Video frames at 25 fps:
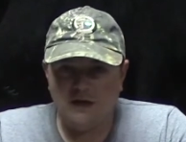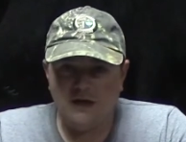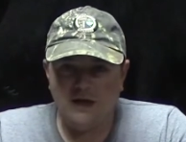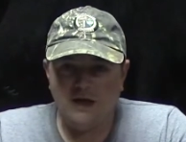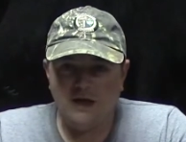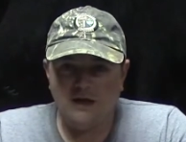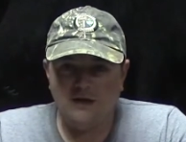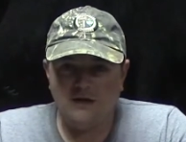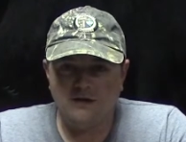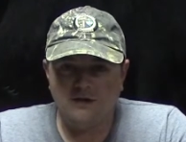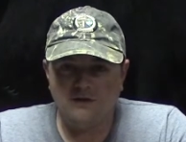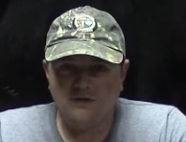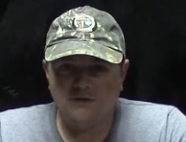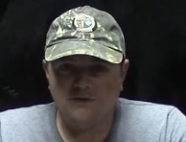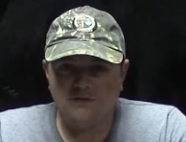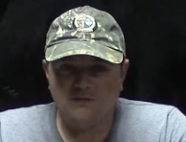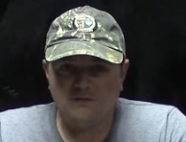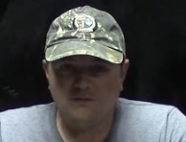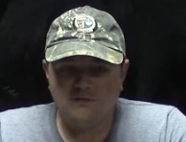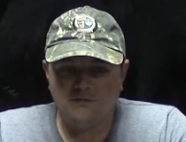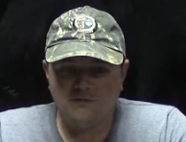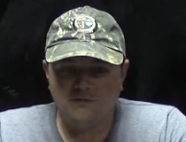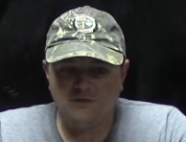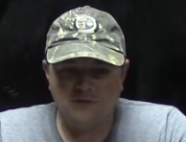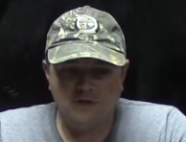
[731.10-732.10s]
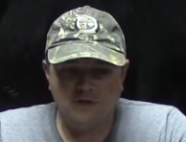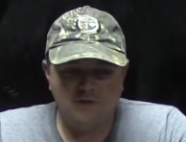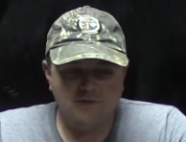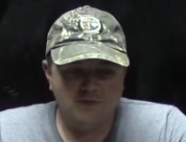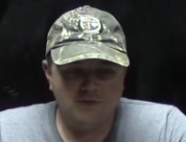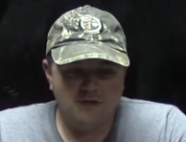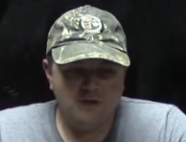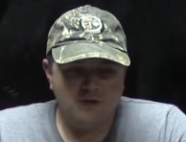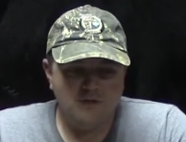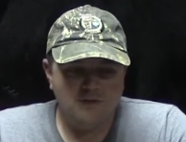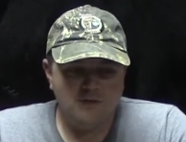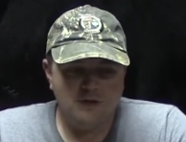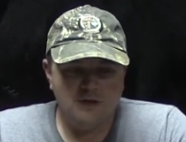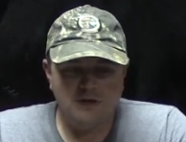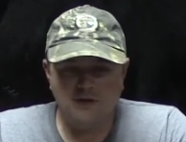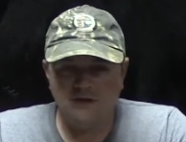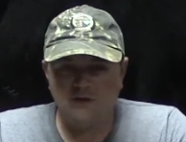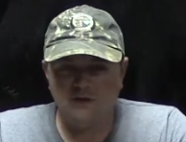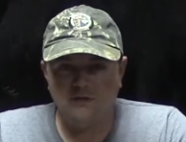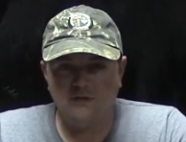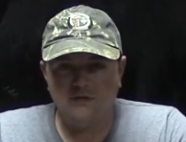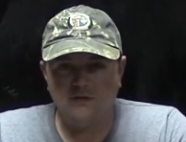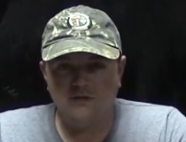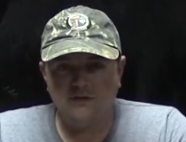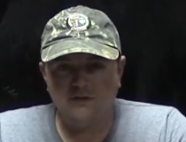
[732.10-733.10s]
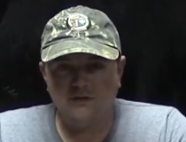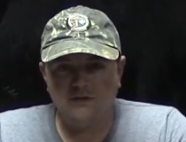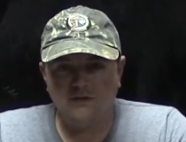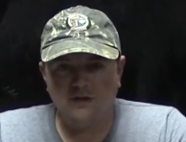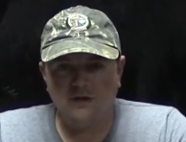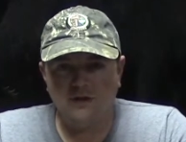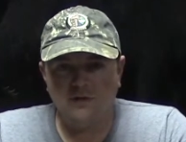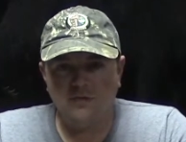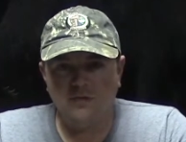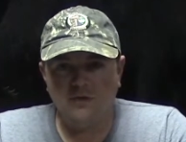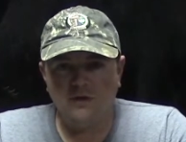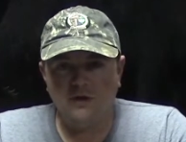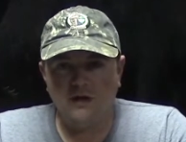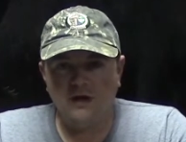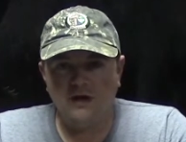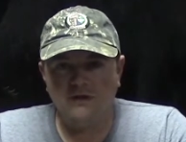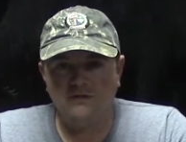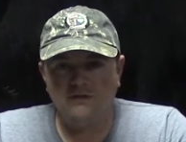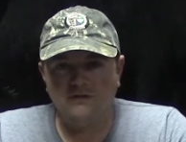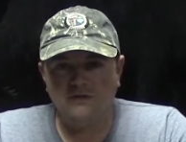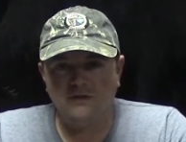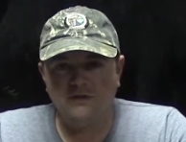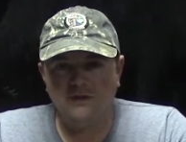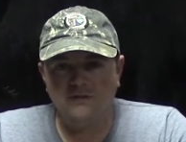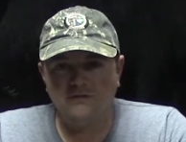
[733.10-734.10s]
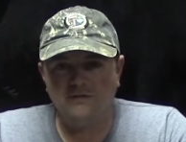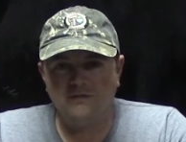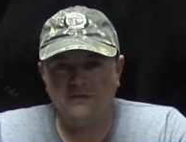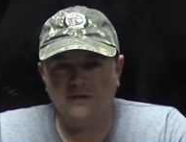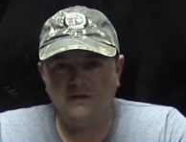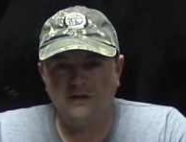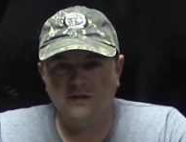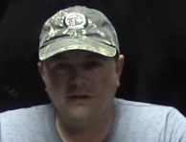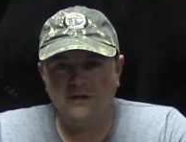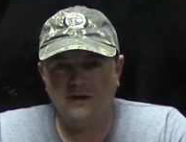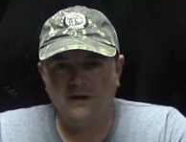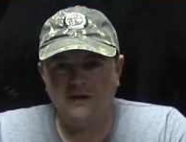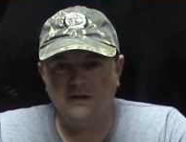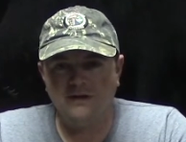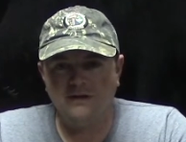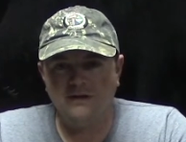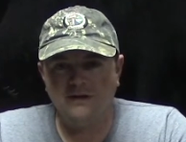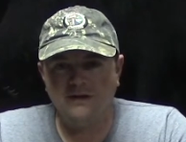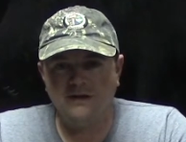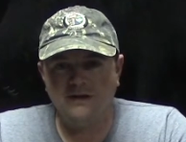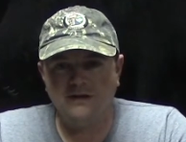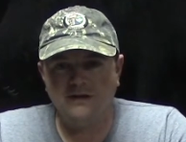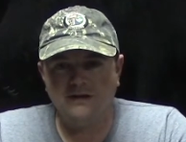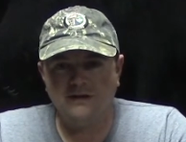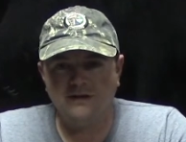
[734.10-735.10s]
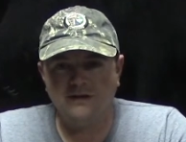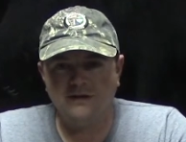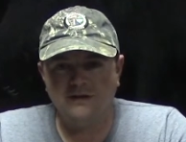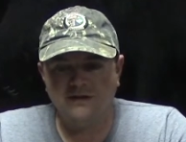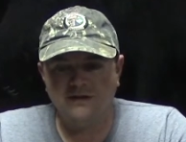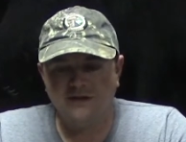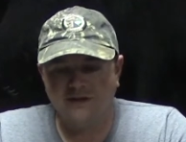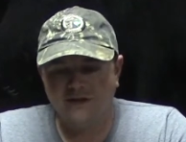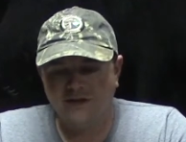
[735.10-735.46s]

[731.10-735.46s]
out of just stuff that we do. We're just a couple guys who love to go hunting, like to